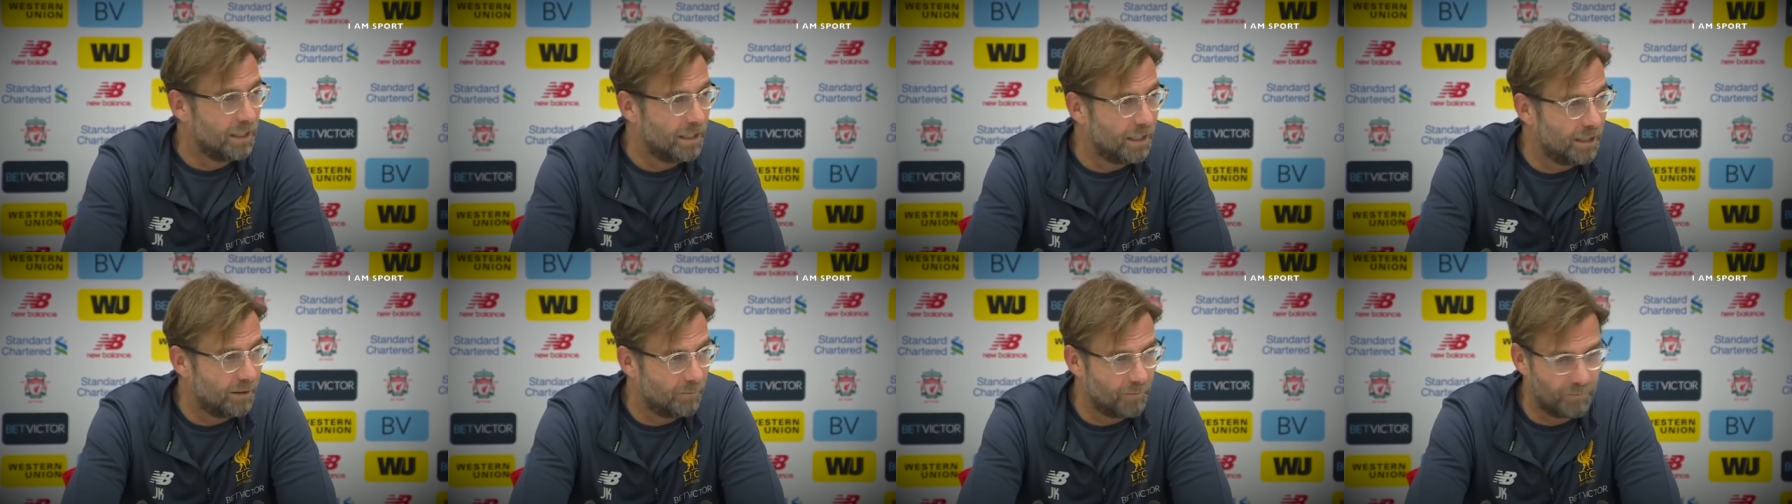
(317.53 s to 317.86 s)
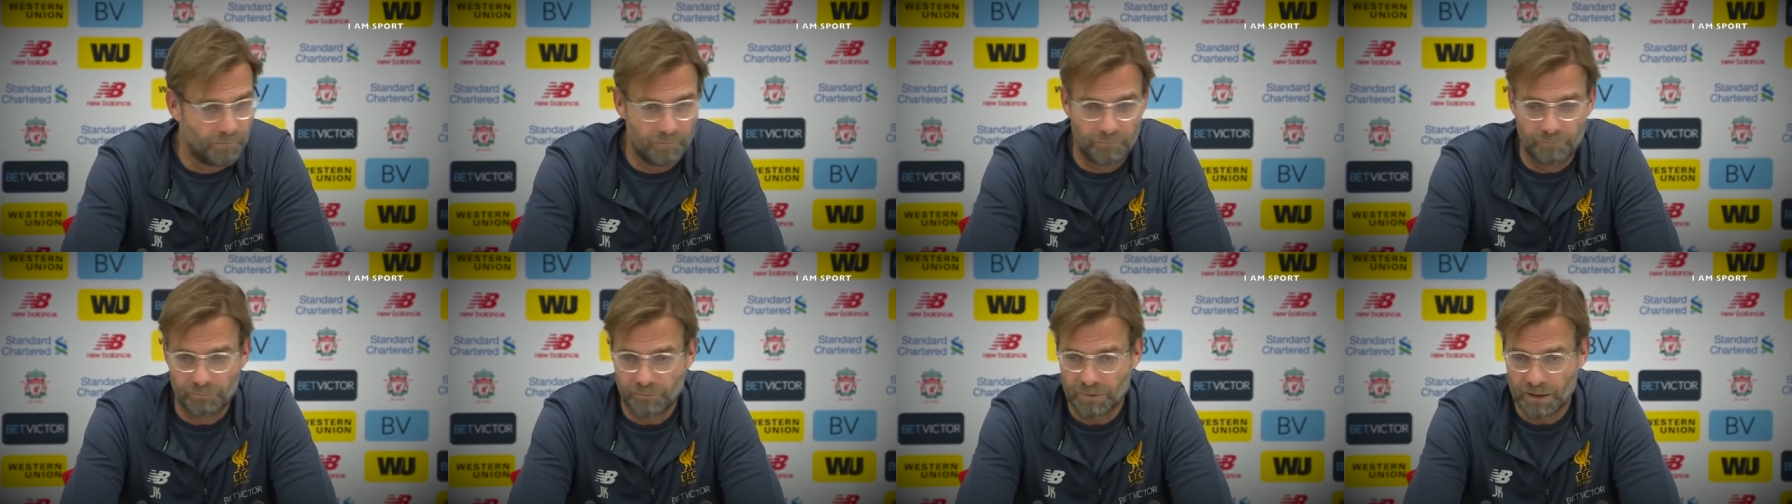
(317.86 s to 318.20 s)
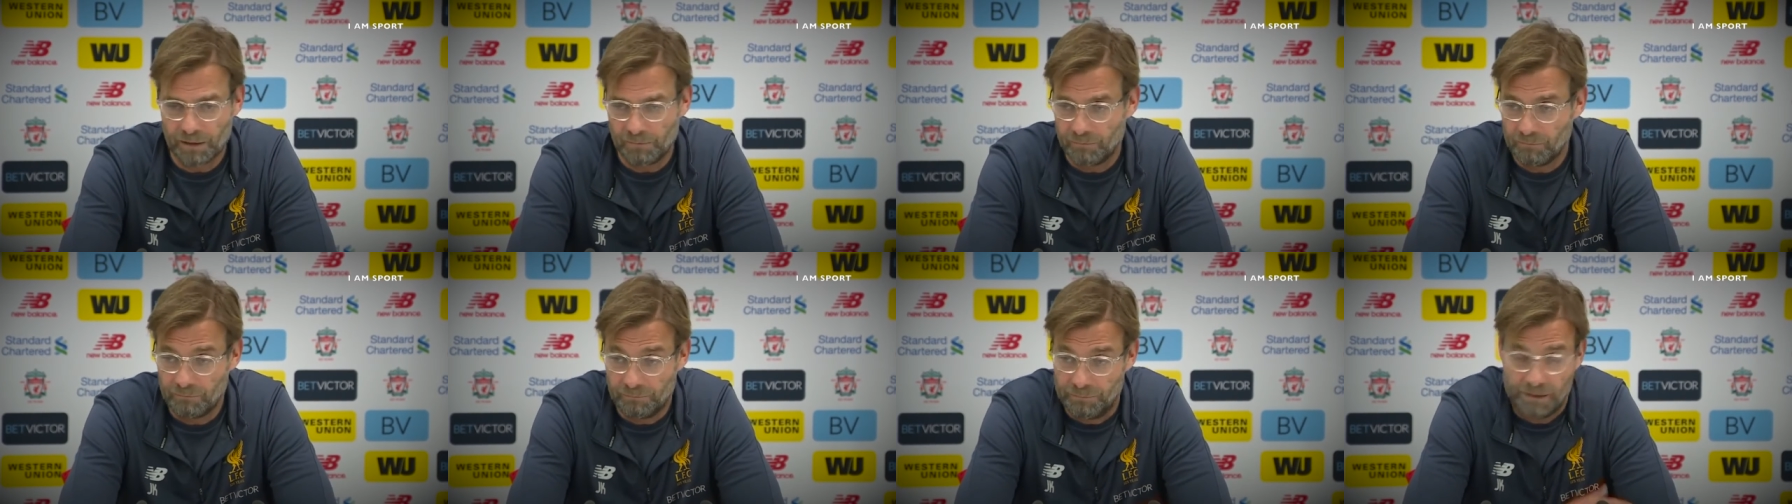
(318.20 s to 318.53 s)
Um,
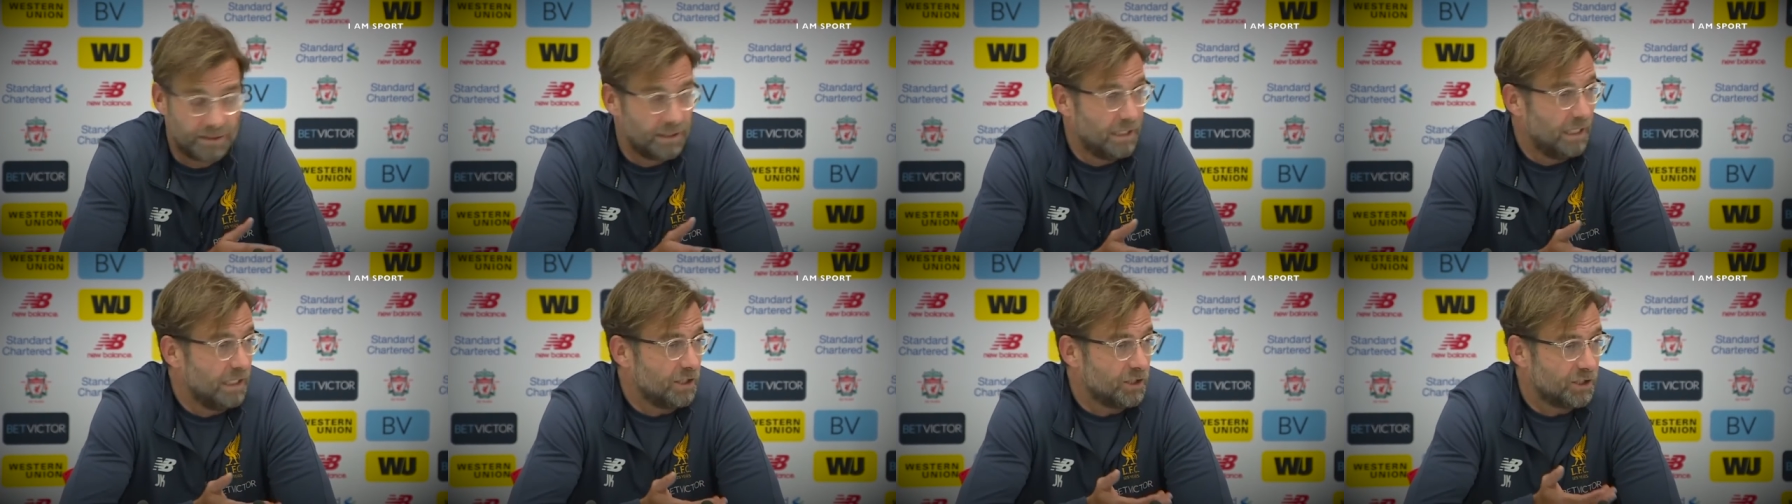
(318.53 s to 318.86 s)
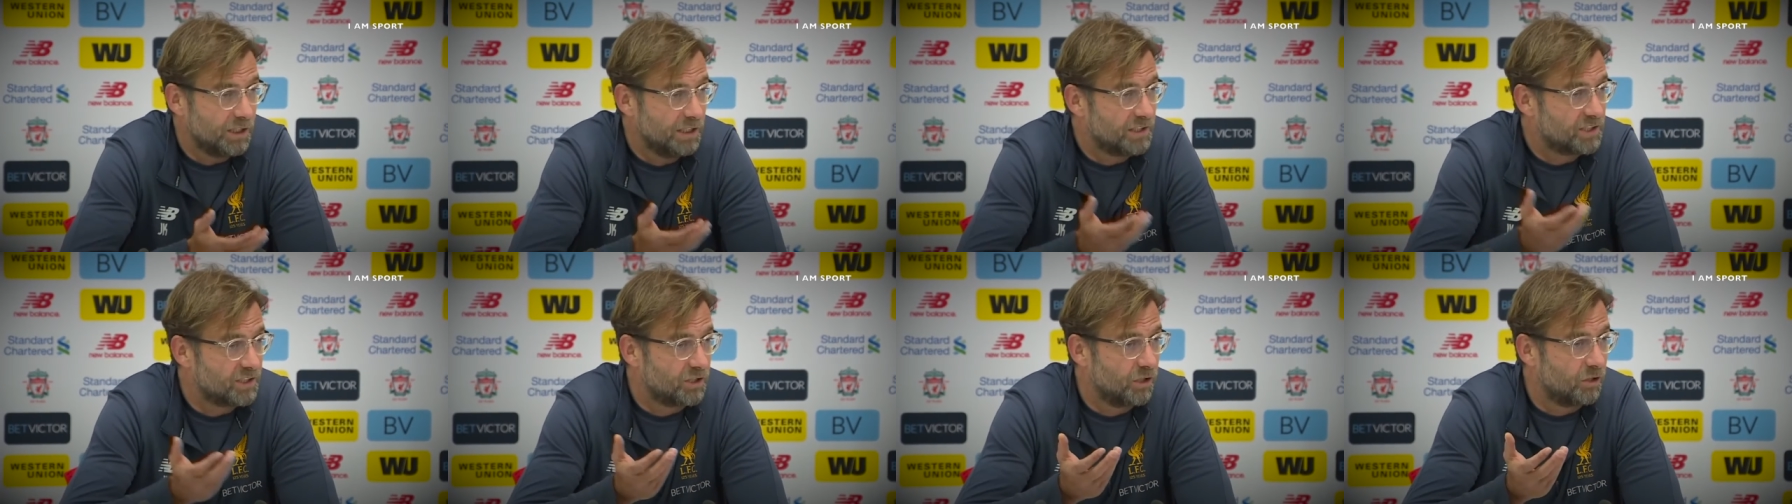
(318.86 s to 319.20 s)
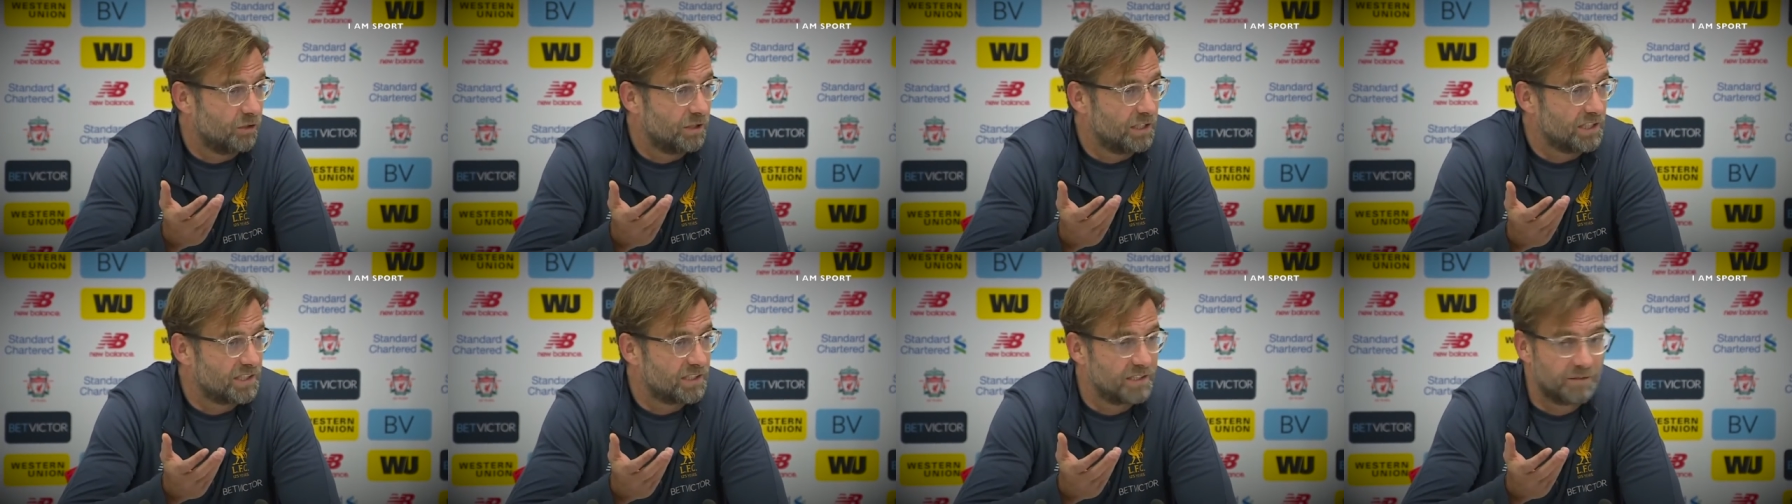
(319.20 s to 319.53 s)
but there are shit
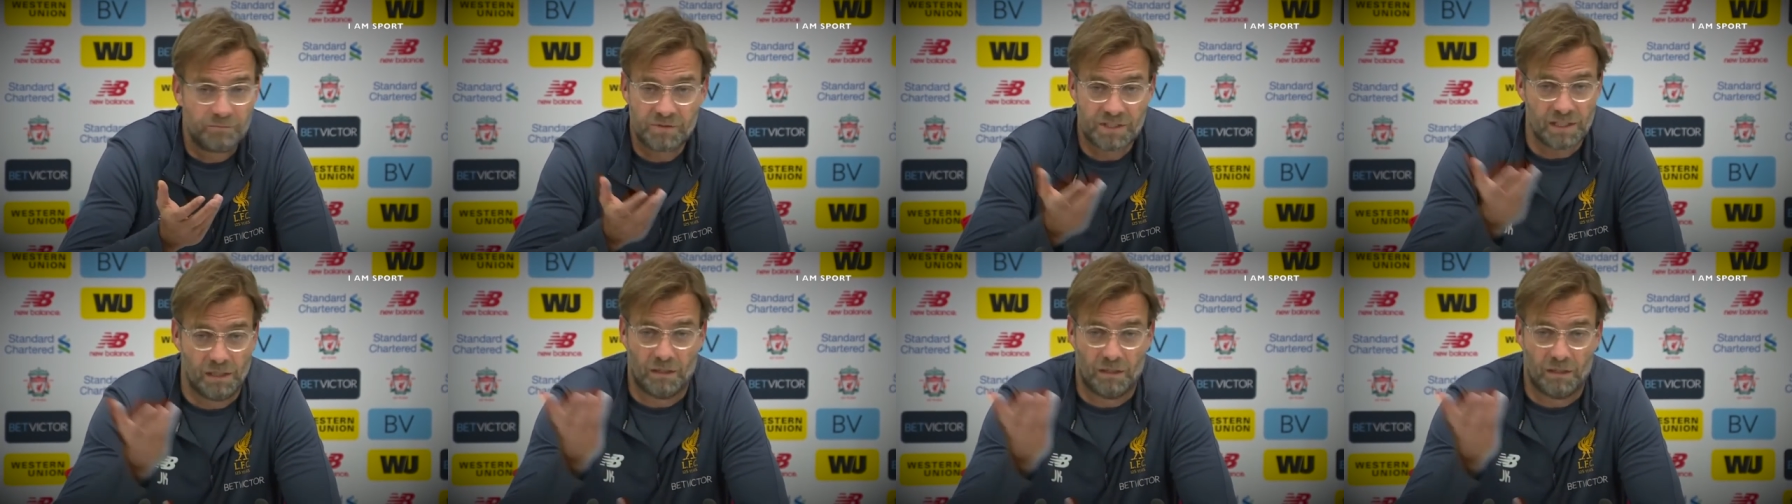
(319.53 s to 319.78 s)
stories.